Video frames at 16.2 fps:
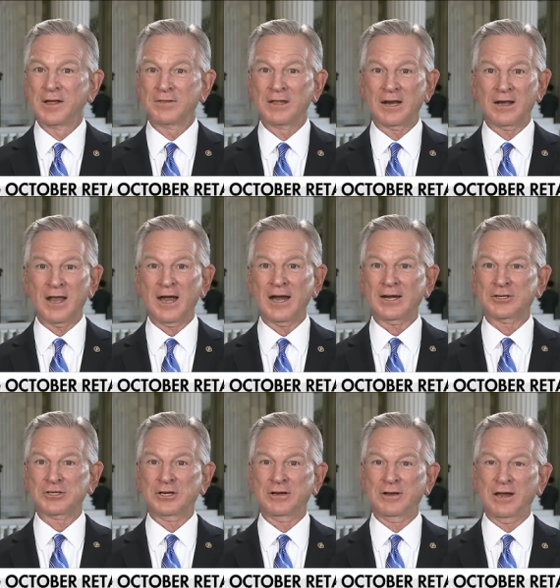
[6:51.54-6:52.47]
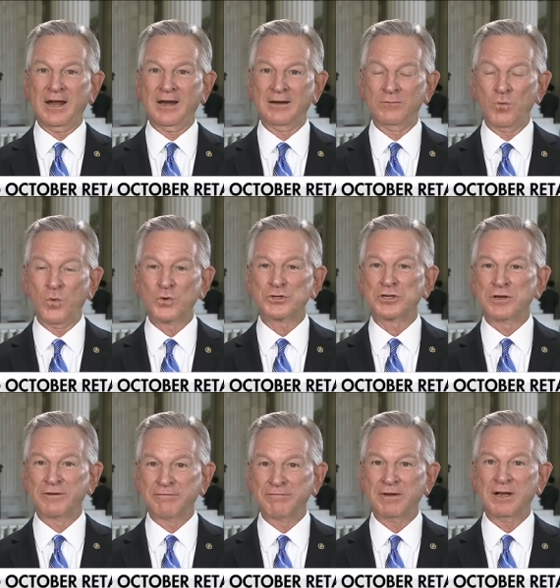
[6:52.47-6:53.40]
that likes and, and wants
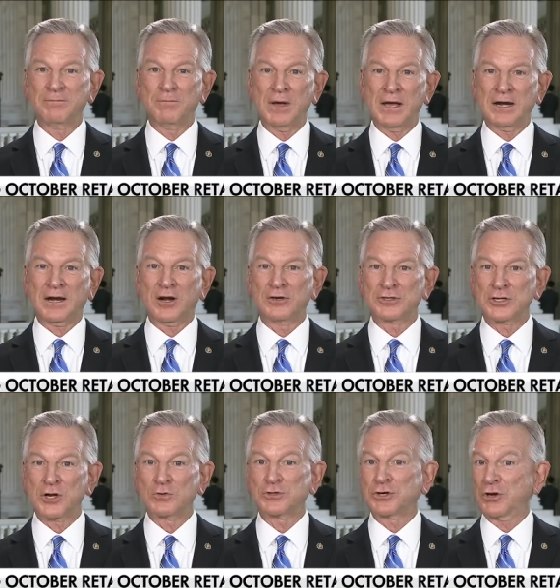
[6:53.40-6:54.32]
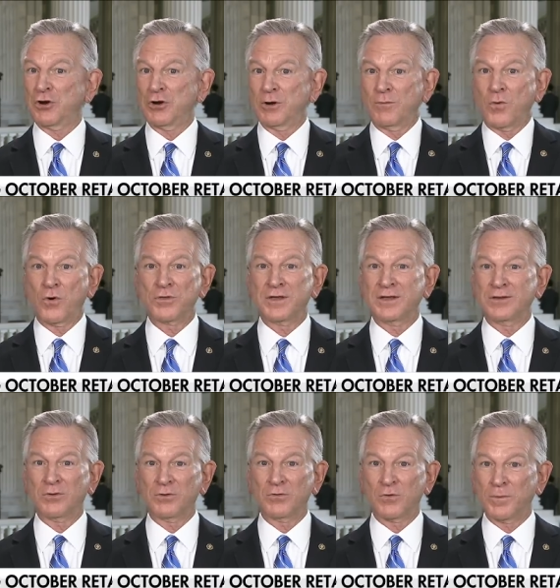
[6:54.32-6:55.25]
to defend Medicare and Social Security more
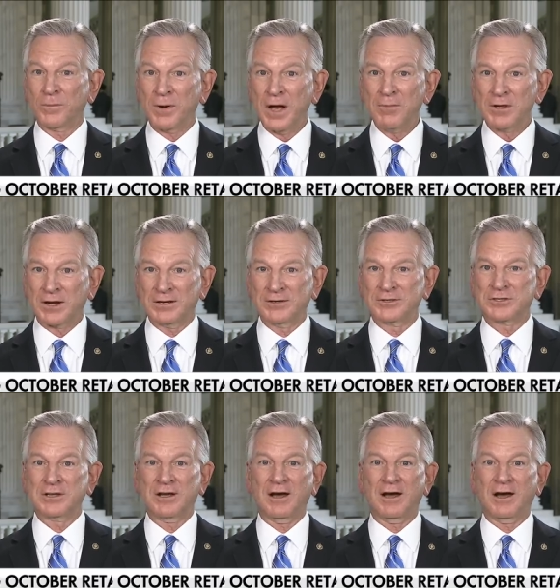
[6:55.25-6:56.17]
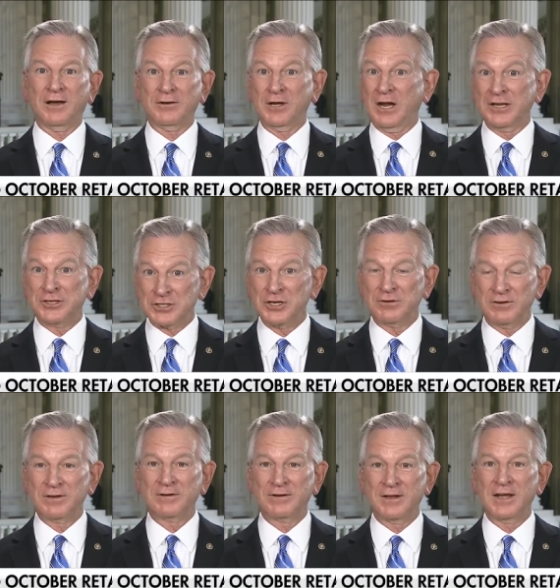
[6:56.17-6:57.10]
than the Republicans. Well, then why? Uh, it's in
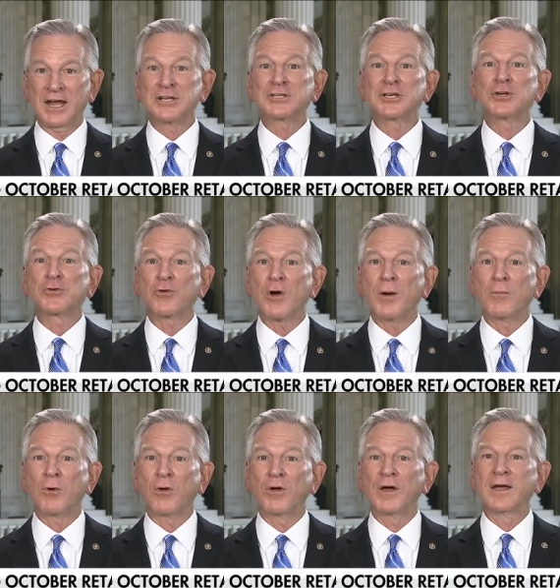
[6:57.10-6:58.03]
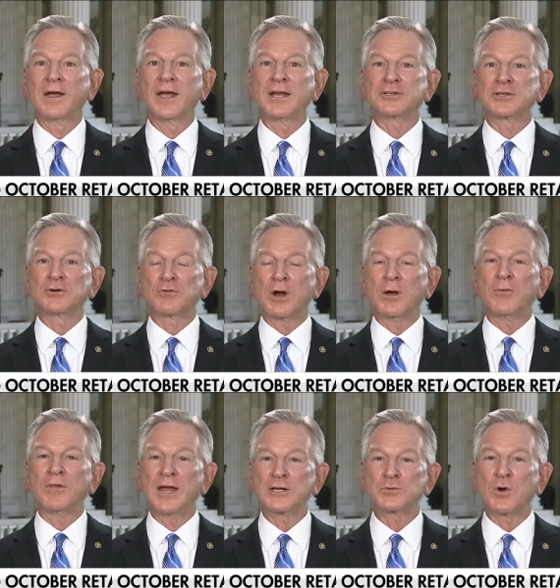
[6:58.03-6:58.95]
yeah. it's in trouble. It's in
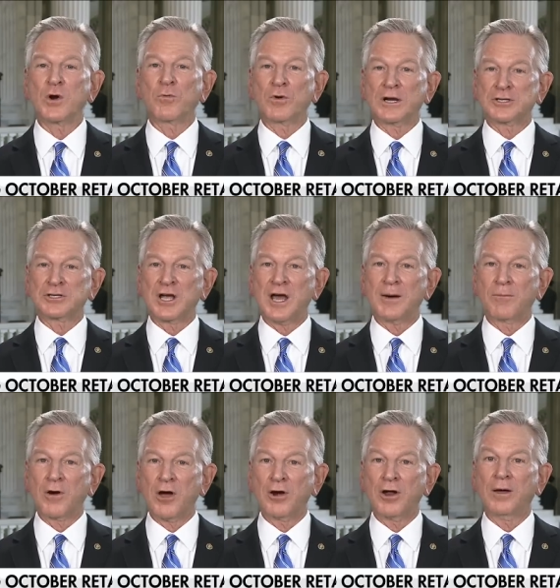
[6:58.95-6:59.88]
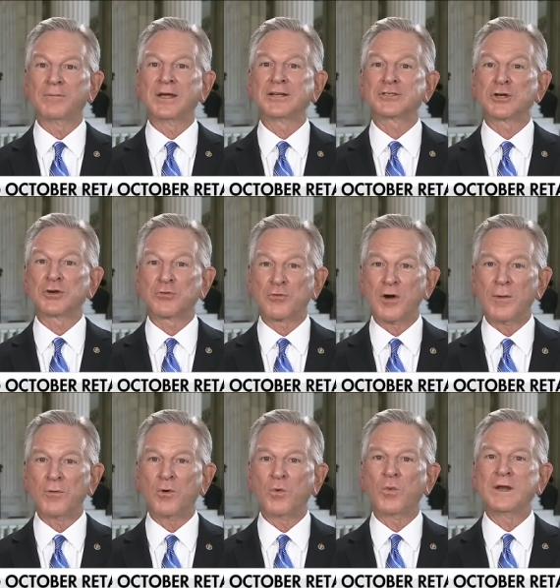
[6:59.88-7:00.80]
trouble. And that's what Rick Scott brought up. It's in
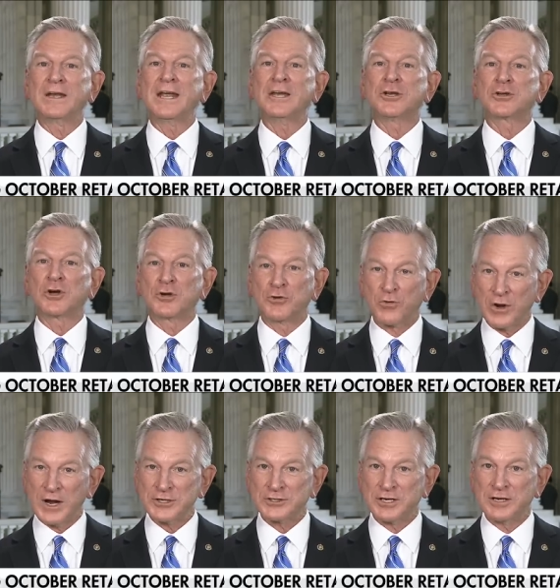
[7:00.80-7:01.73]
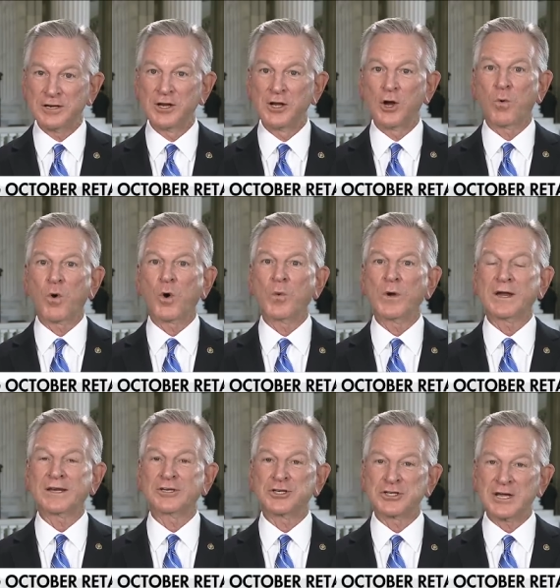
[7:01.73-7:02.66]
trouble. We need to address it where we
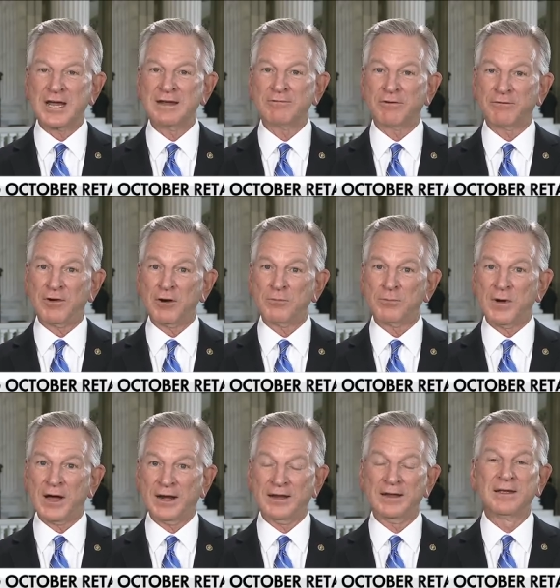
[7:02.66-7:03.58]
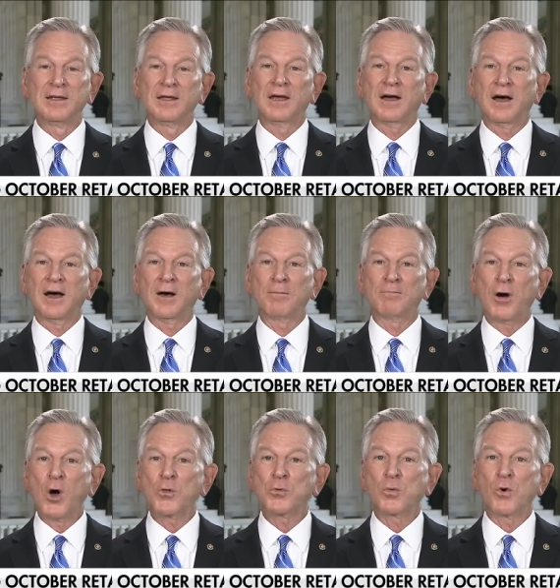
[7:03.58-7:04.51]
can save it for everybody. Yeah. Uh,
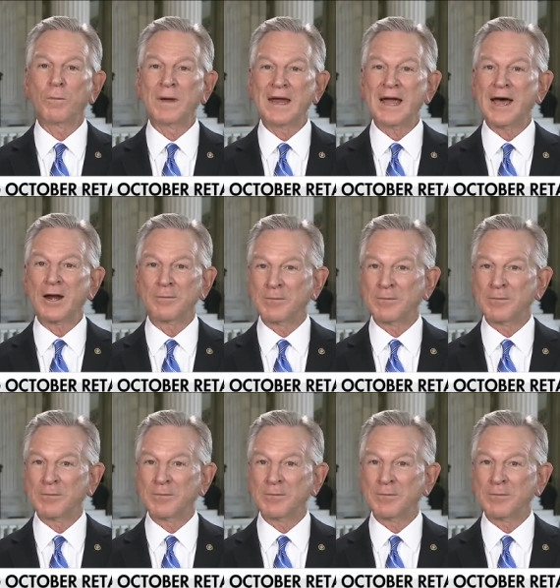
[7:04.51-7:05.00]
both will be out